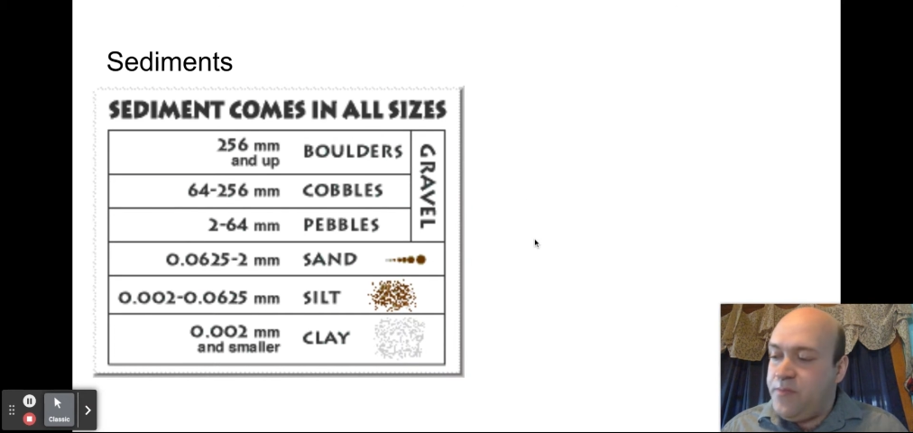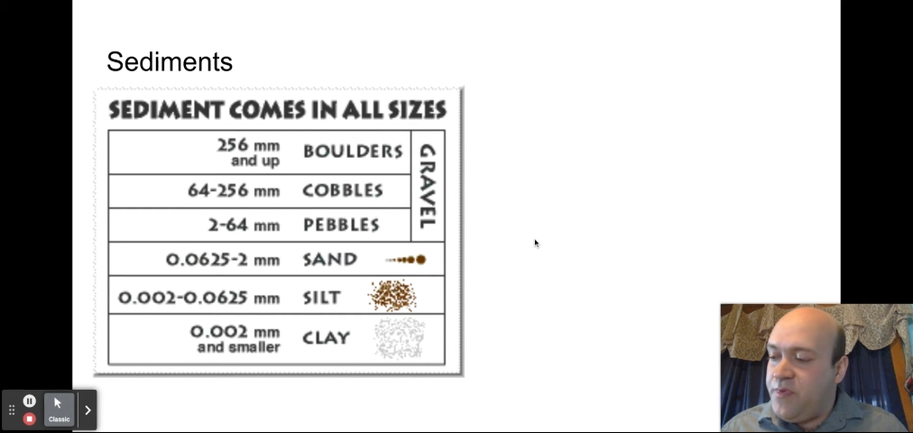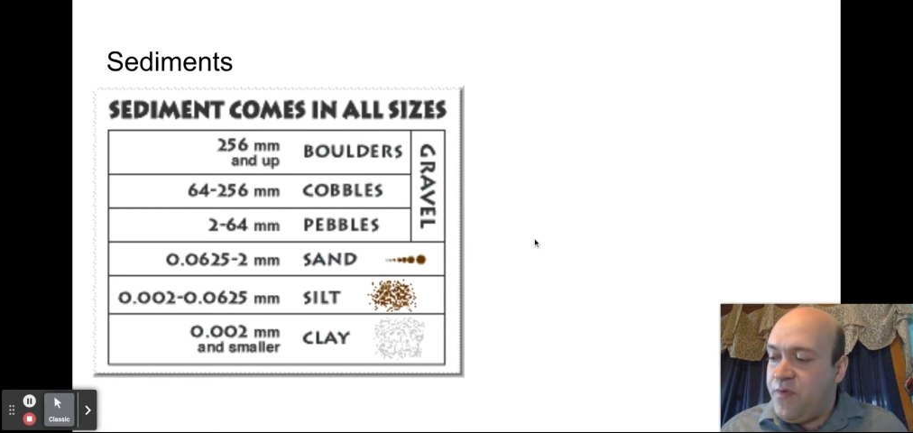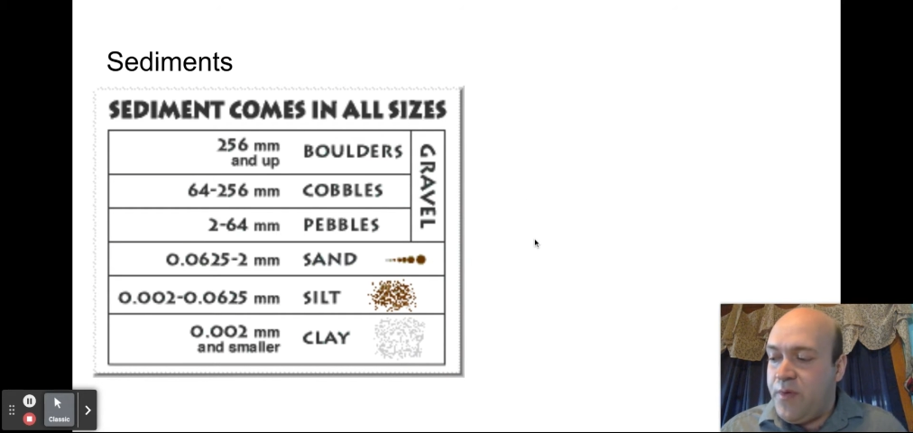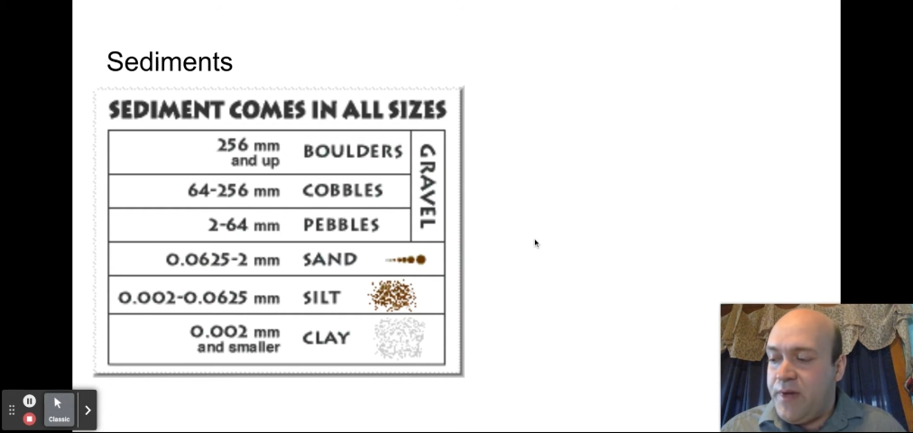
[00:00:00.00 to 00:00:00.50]

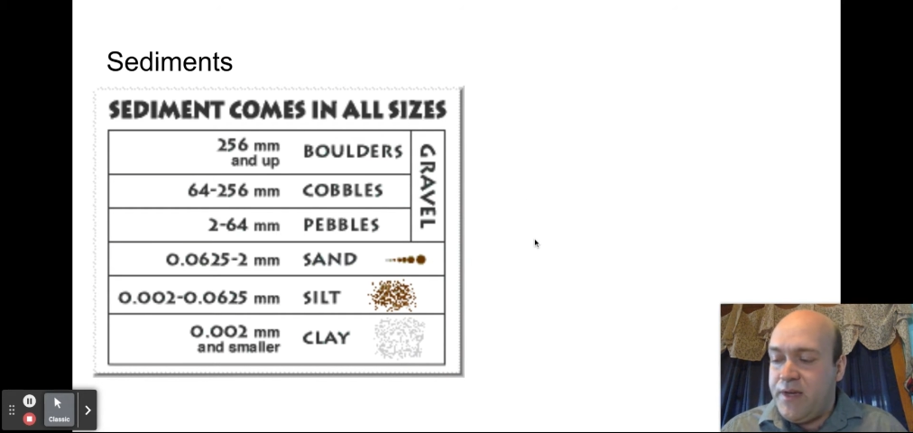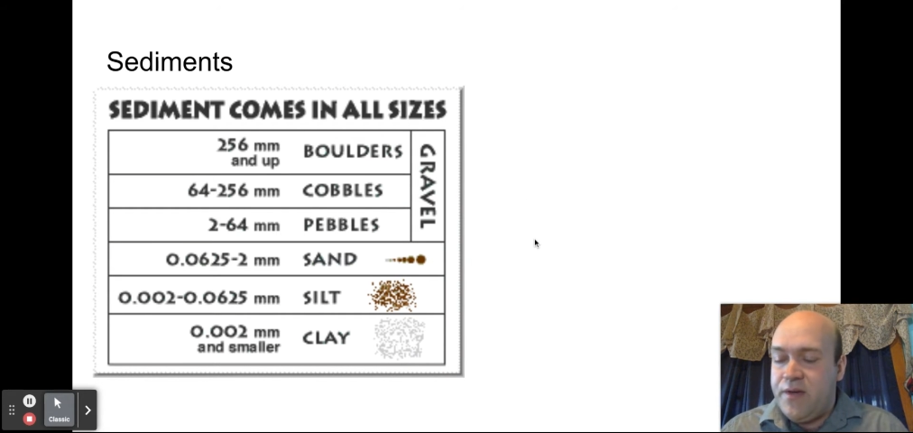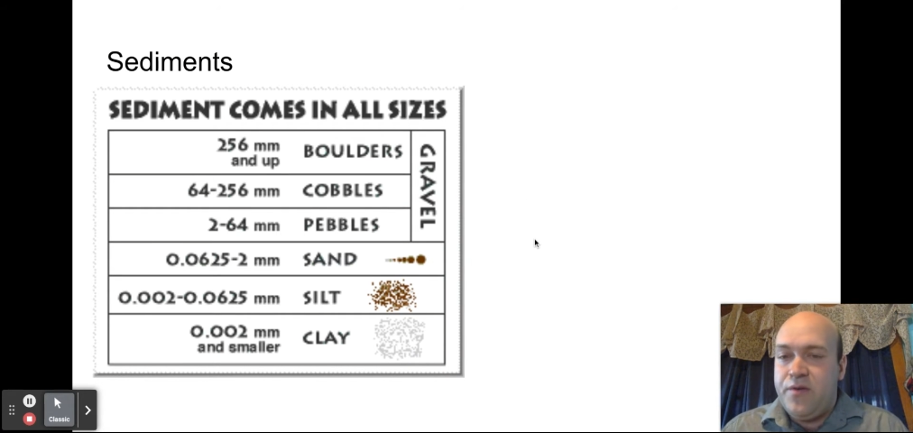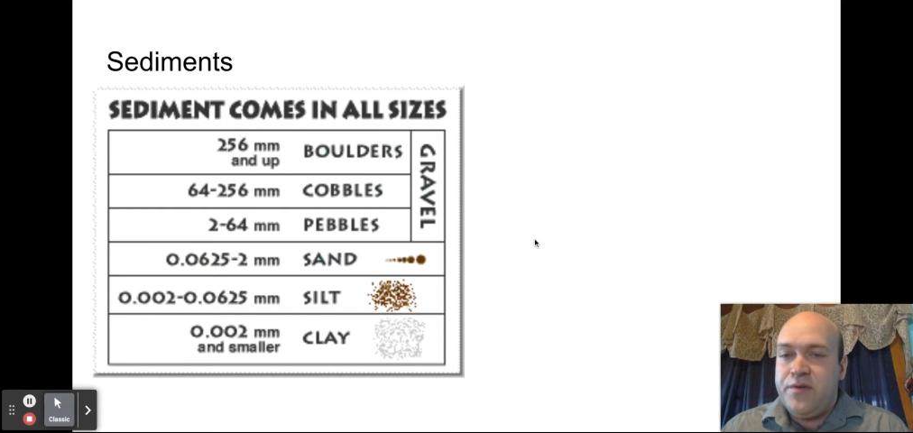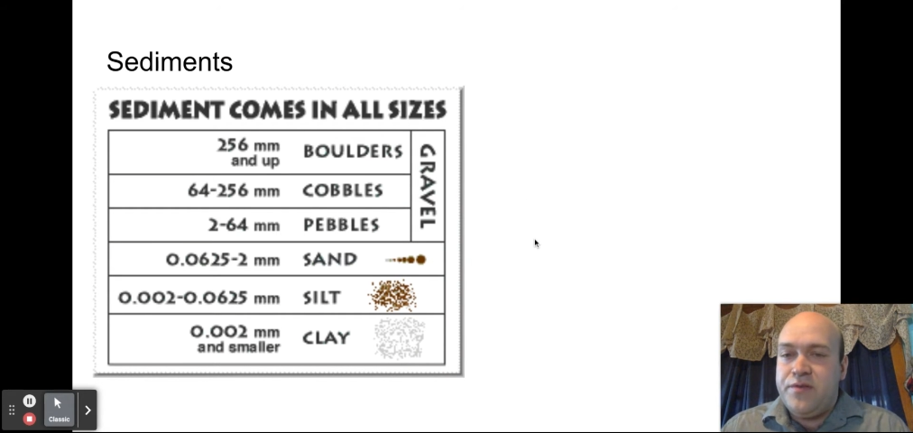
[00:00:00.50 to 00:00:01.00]
Before we get
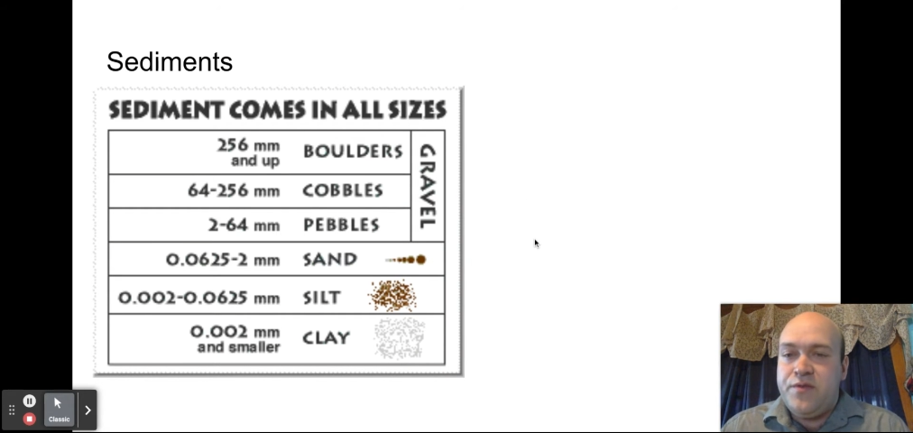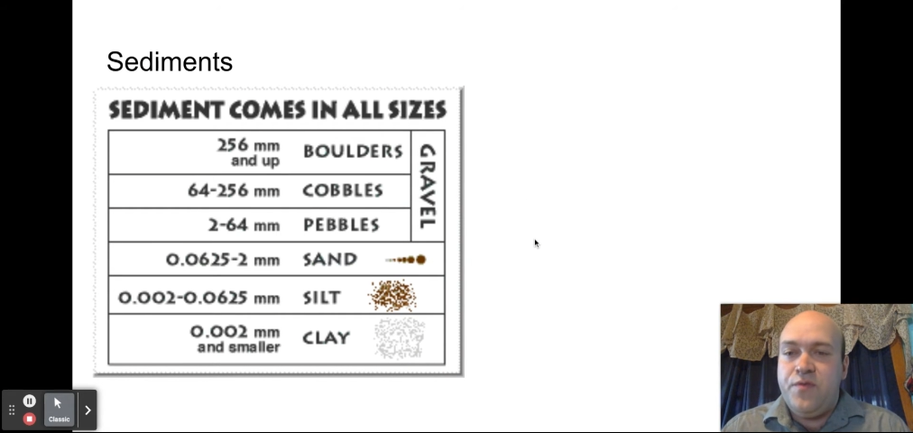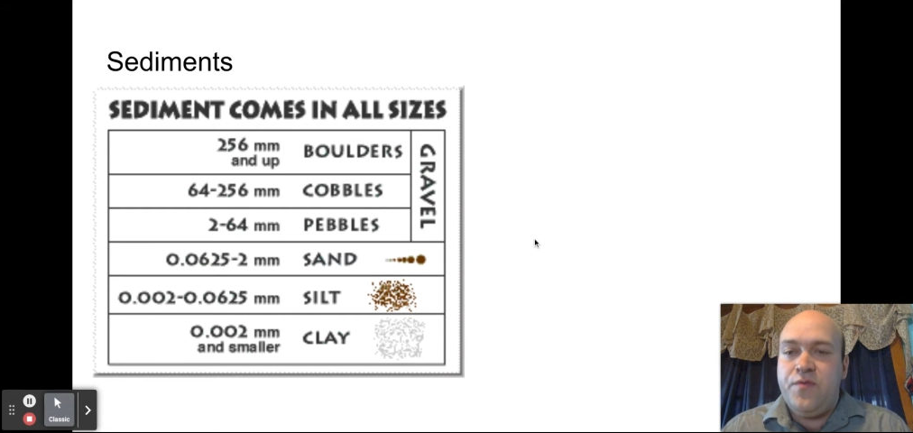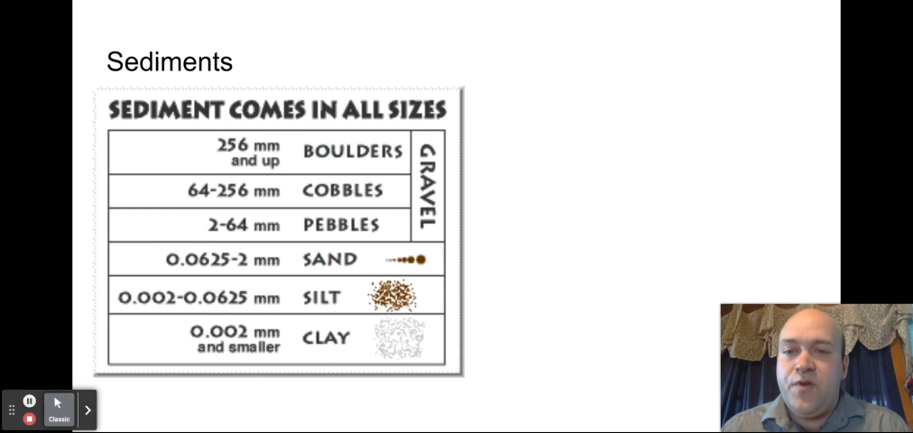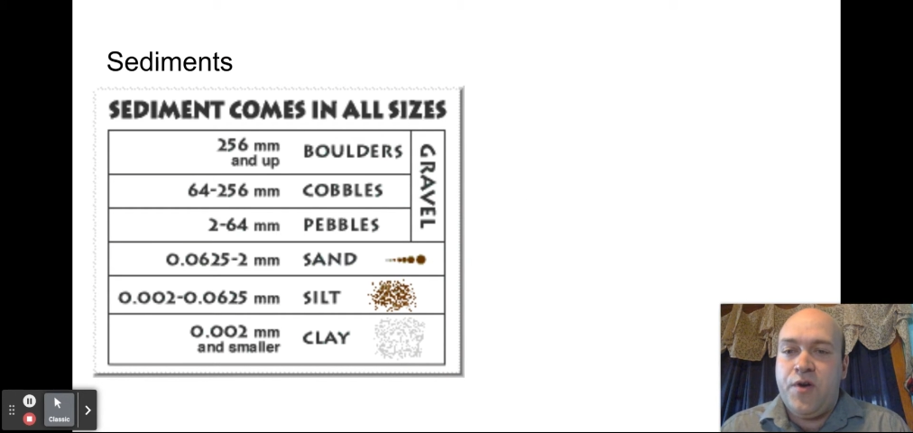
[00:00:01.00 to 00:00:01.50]
going
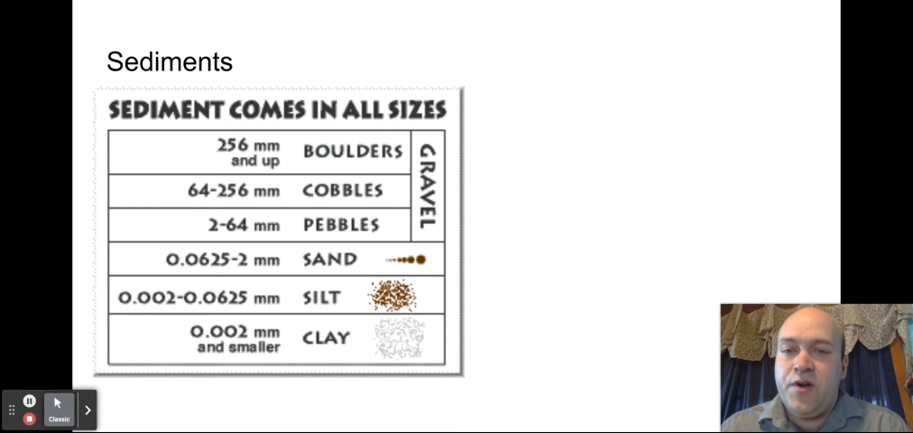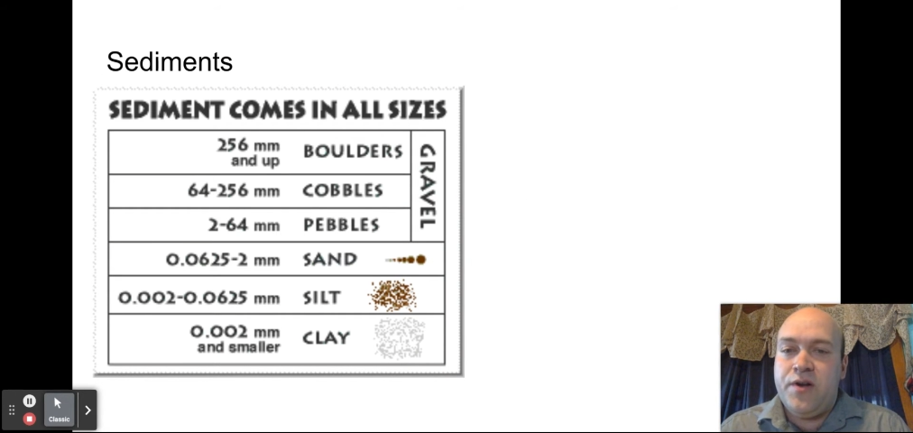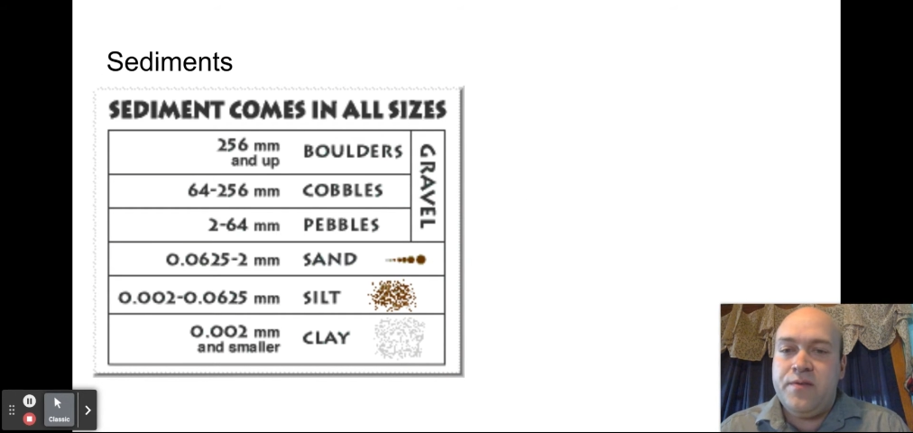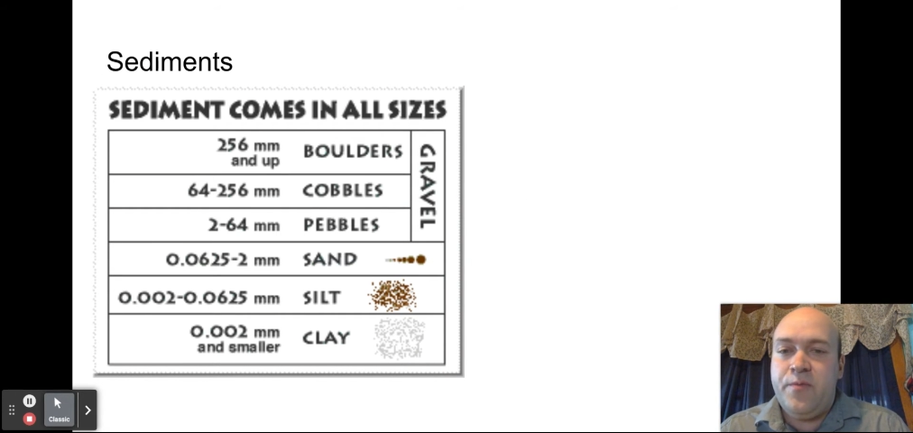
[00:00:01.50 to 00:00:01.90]
too far,